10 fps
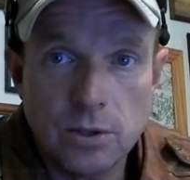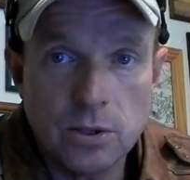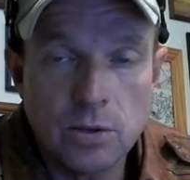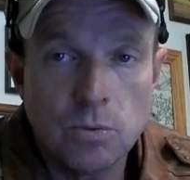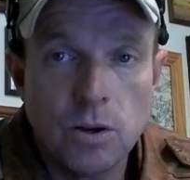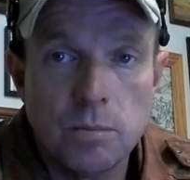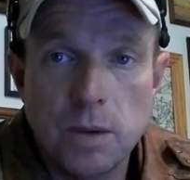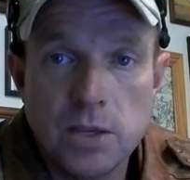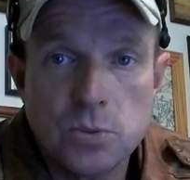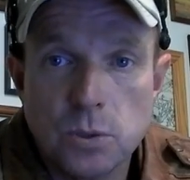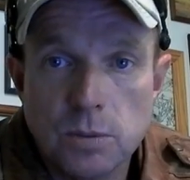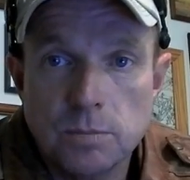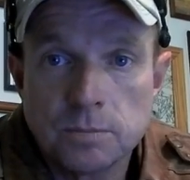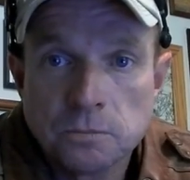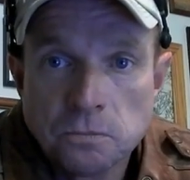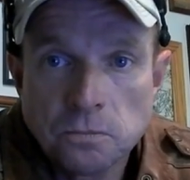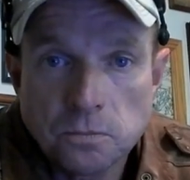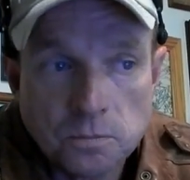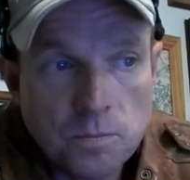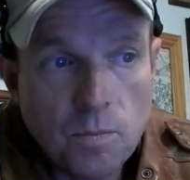You don't want to mess with them.
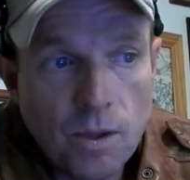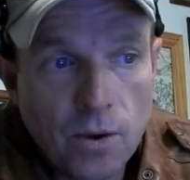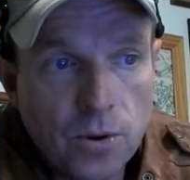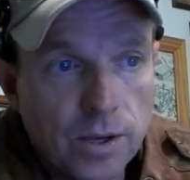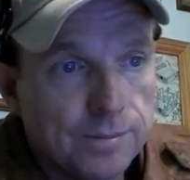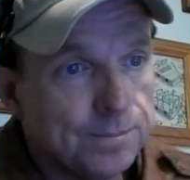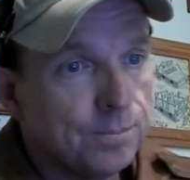Okay.